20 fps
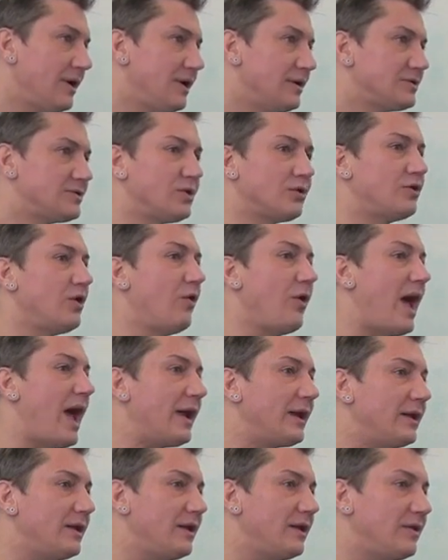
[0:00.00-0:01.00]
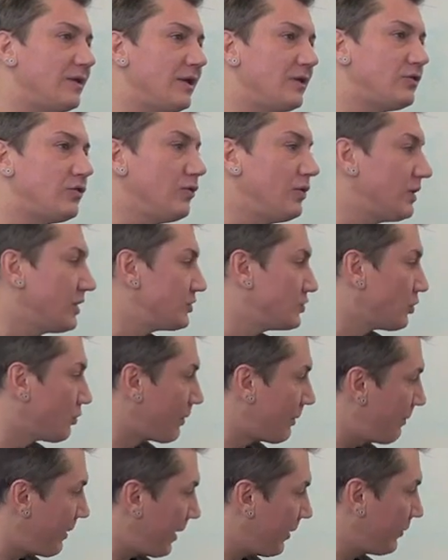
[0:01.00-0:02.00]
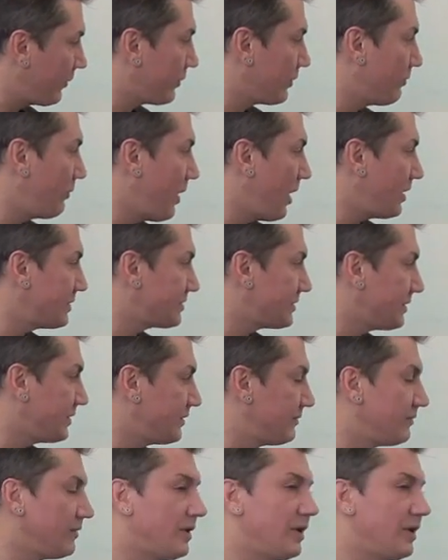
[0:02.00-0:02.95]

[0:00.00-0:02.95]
So don't add anything to it because you'll repel your deposit.